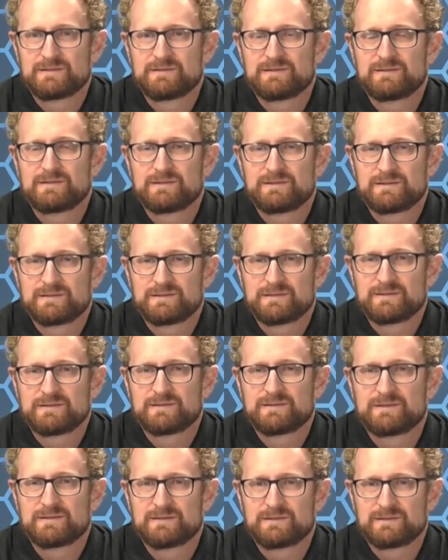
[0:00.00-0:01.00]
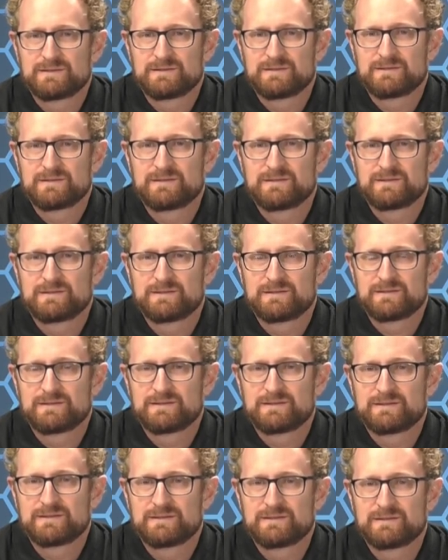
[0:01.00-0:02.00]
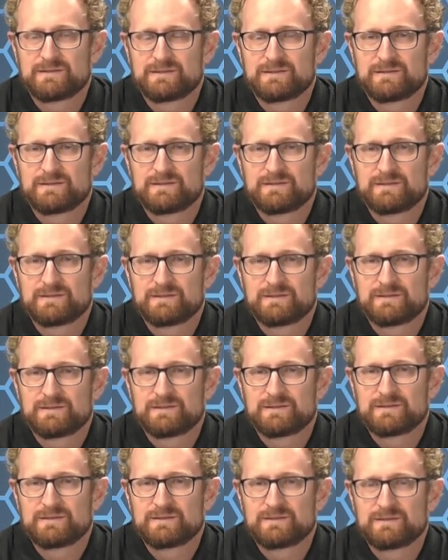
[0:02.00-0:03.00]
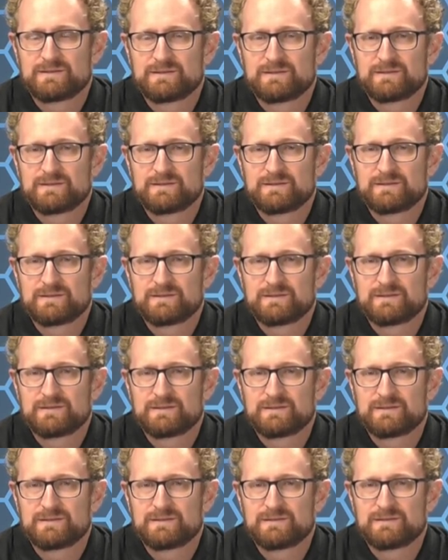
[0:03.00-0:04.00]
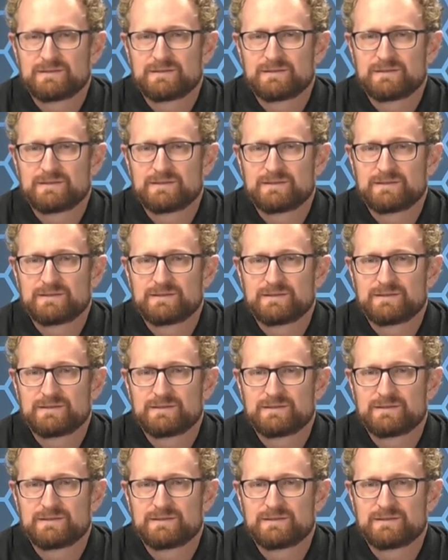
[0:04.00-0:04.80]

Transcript: No words are spoken by the person on screen.